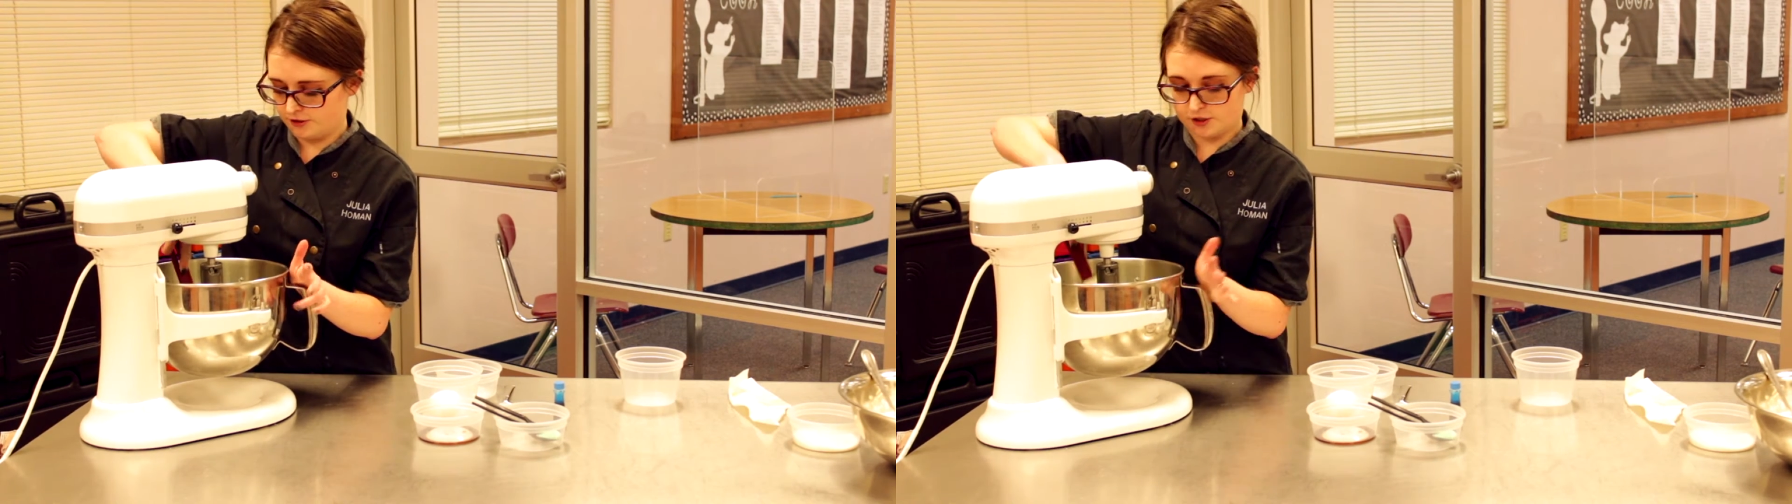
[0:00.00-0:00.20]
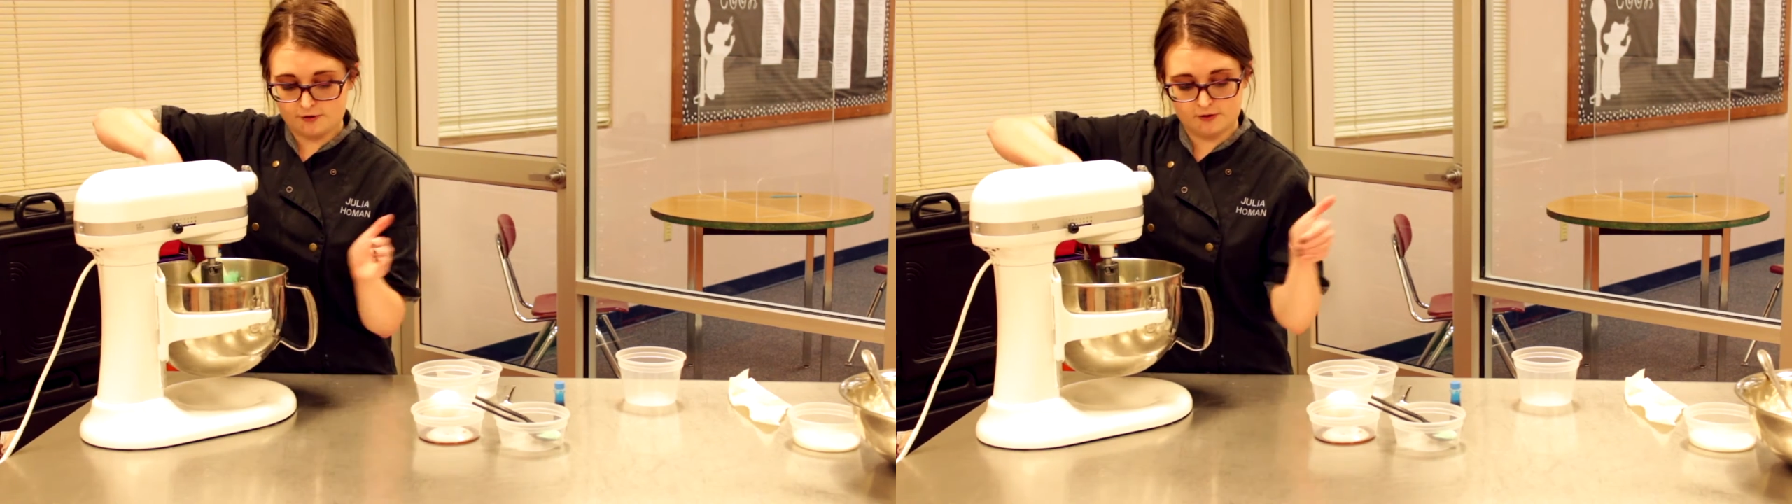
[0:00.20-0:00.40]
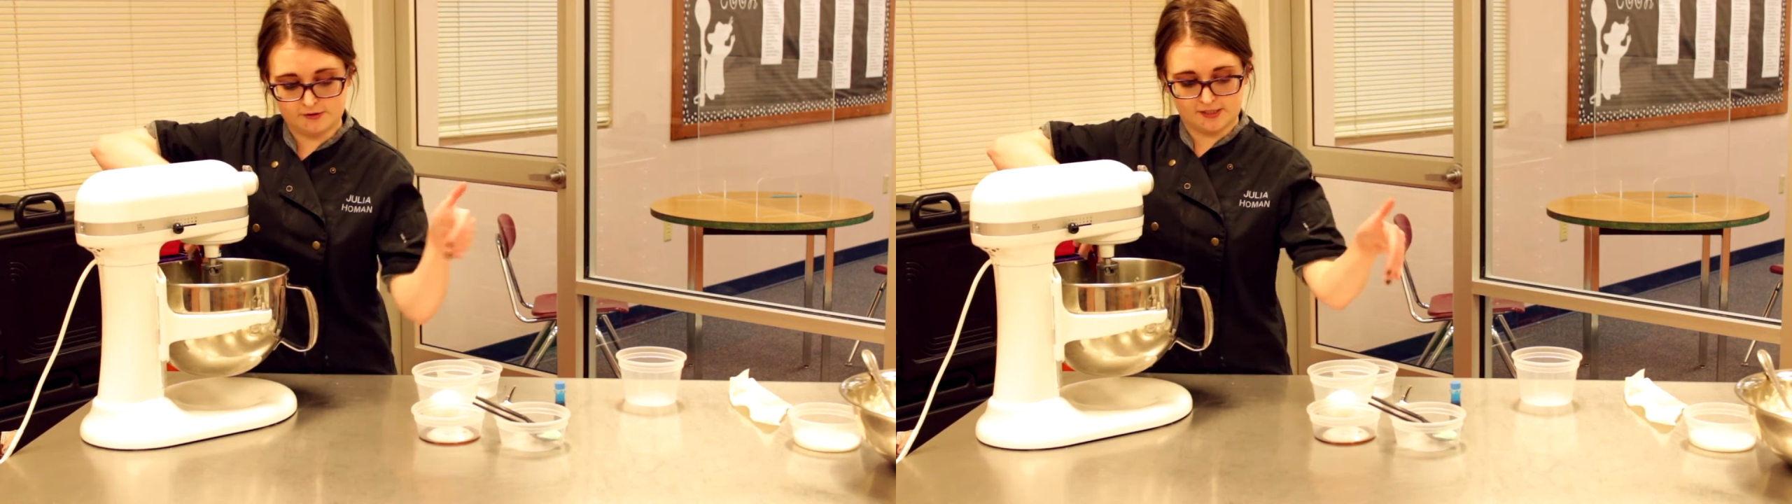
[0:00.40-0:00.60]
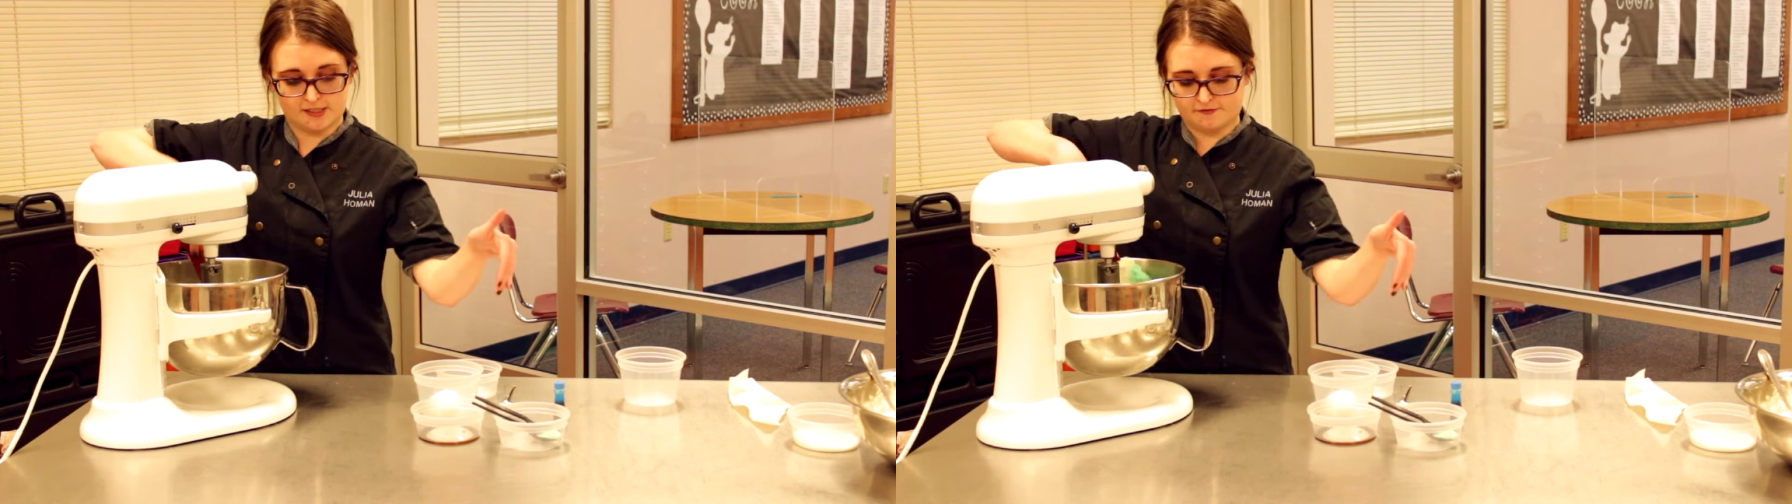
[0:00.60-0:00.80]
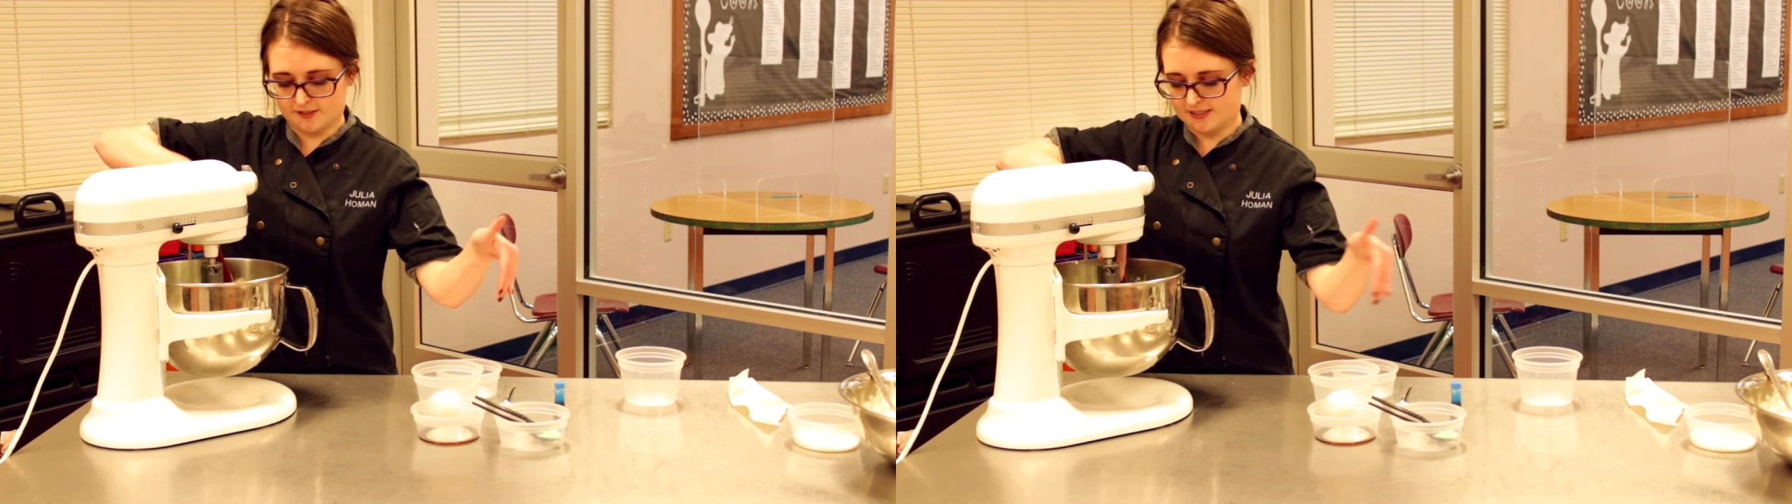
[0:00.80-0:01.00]
show you the
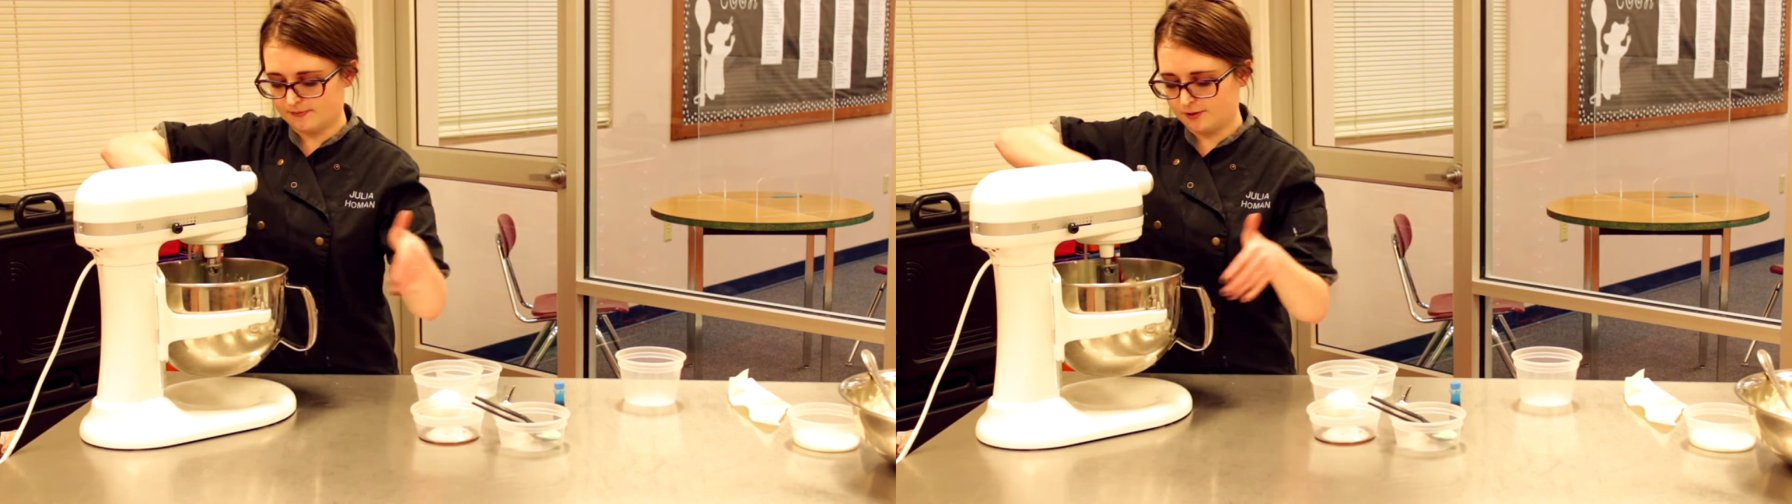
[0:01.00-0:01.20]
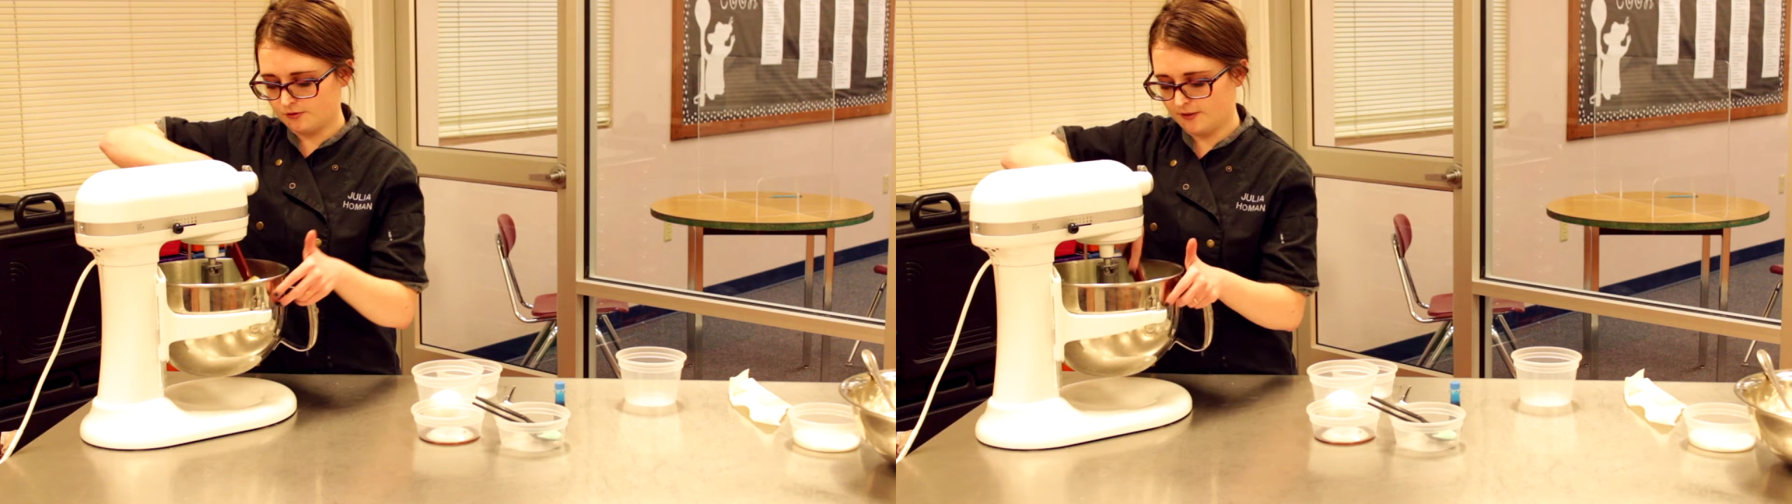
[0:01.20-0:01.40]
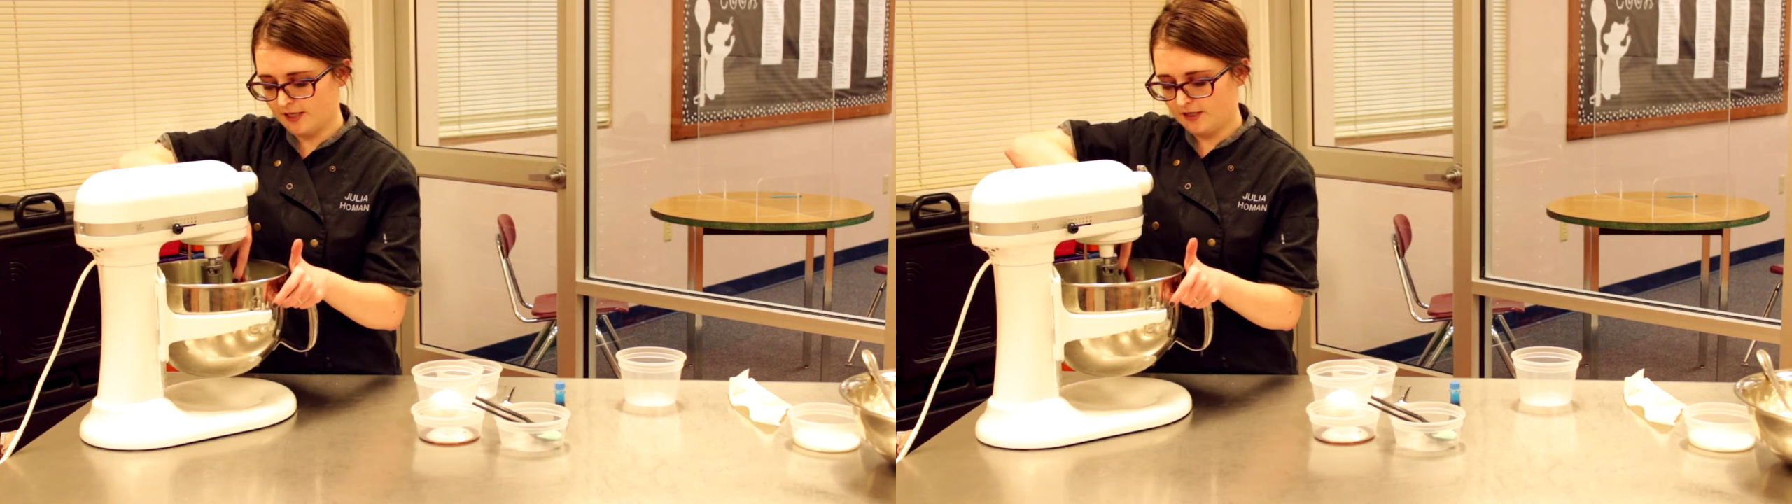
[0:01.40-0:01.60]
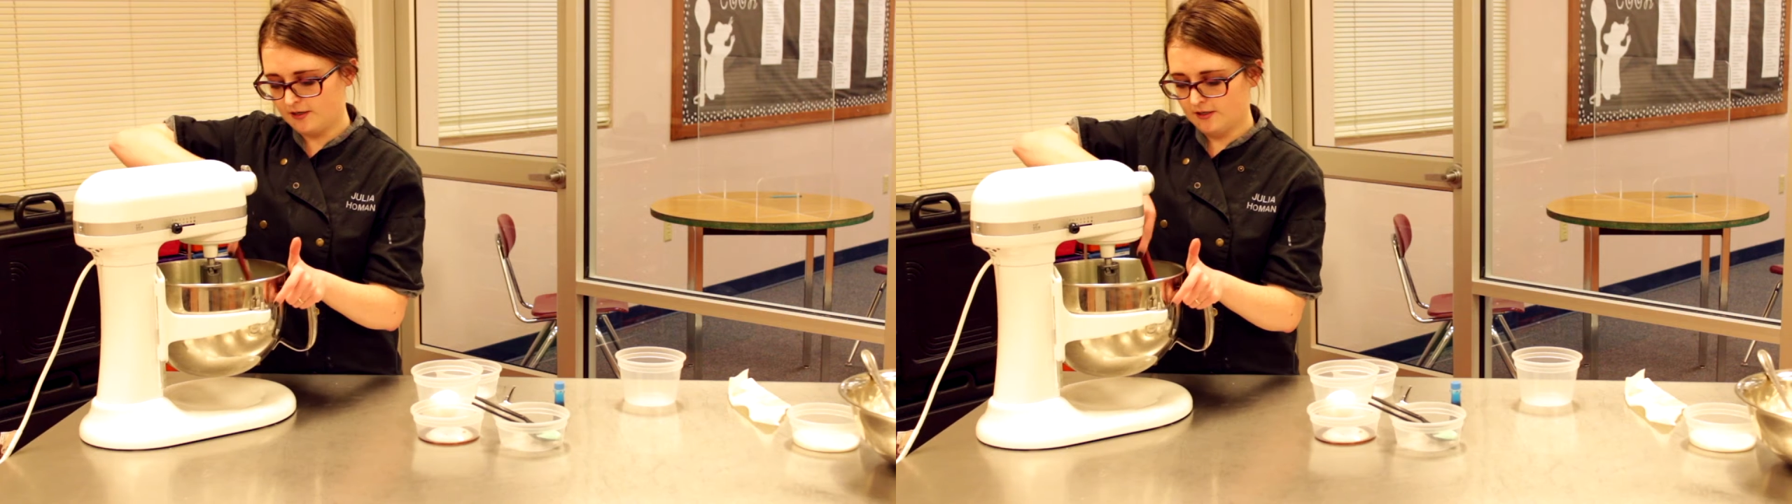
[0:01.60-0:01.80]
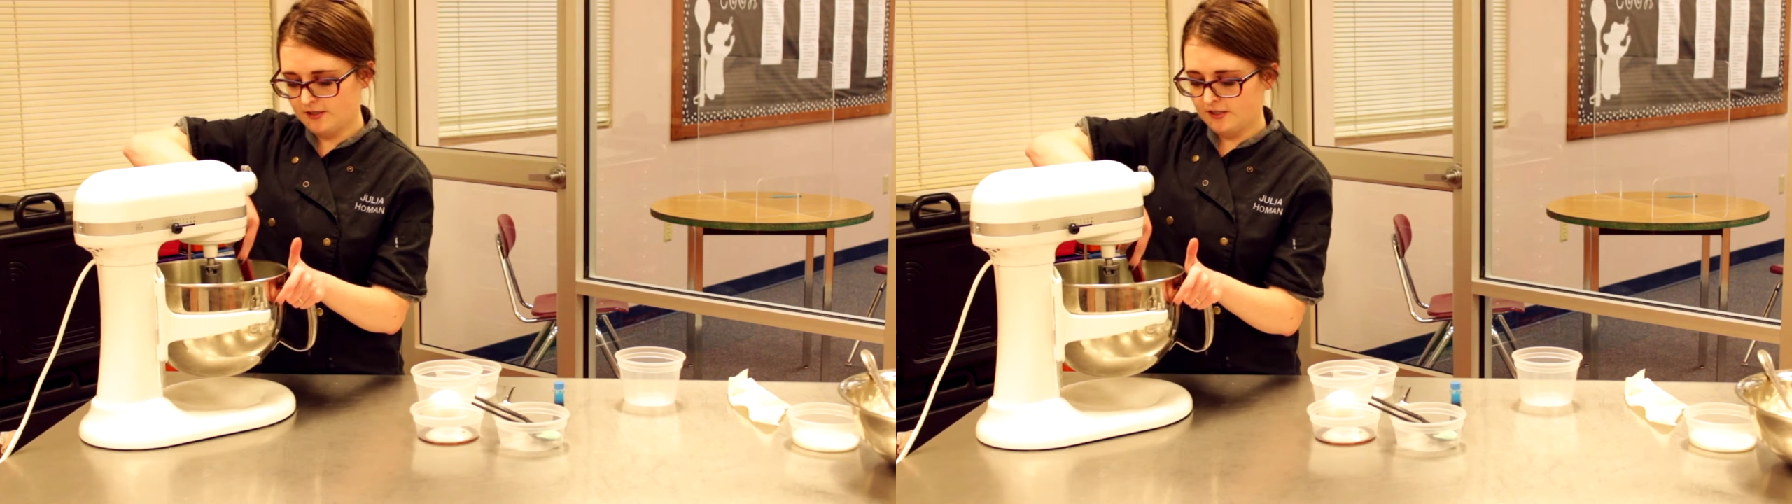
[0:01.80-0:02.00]
difference between